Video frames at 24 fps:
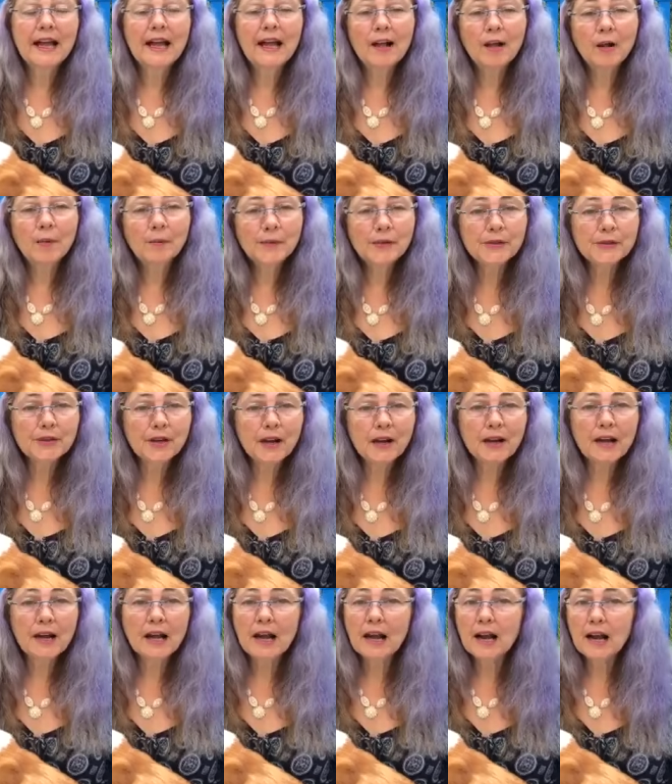Help your
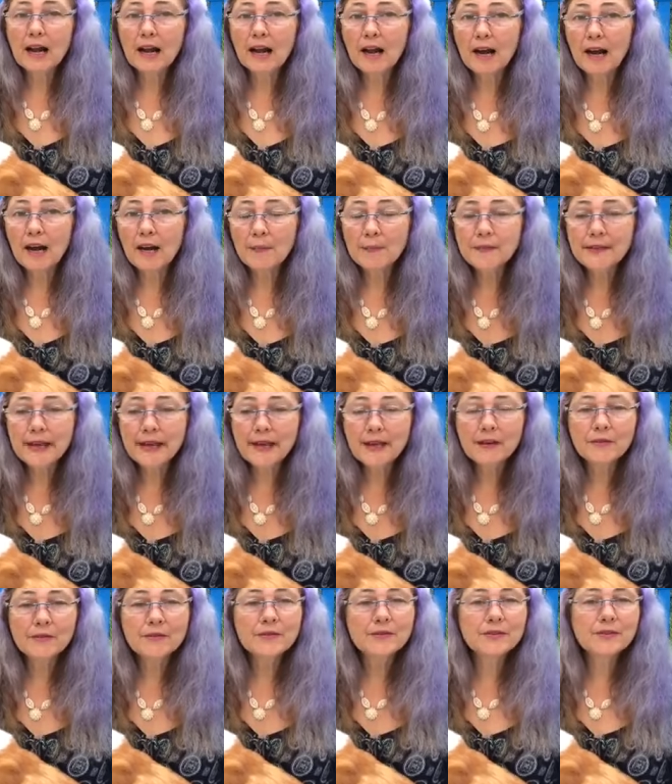dog calm
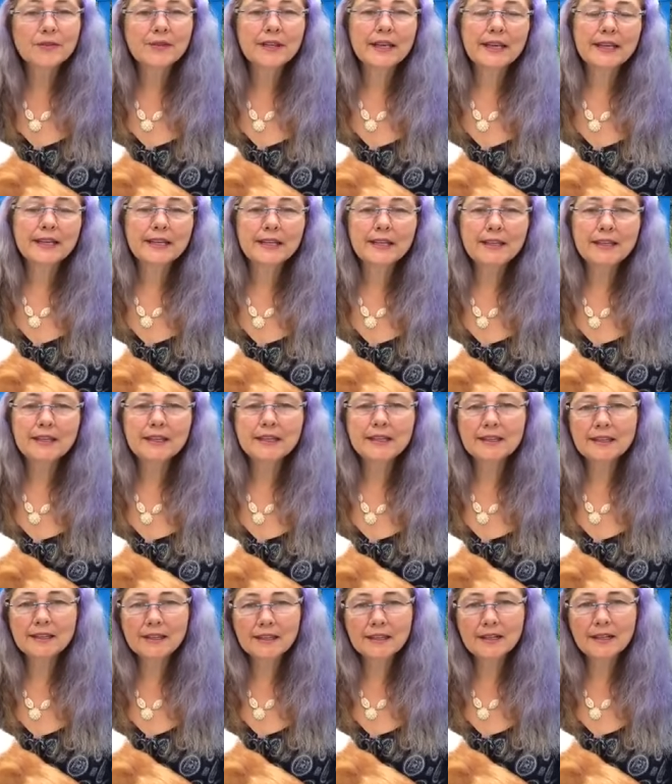down so that he
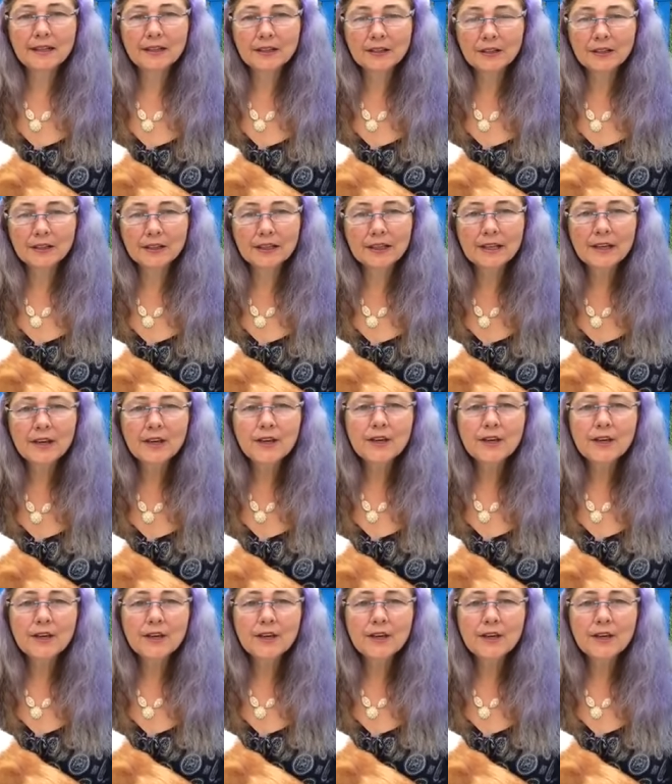can think clearly.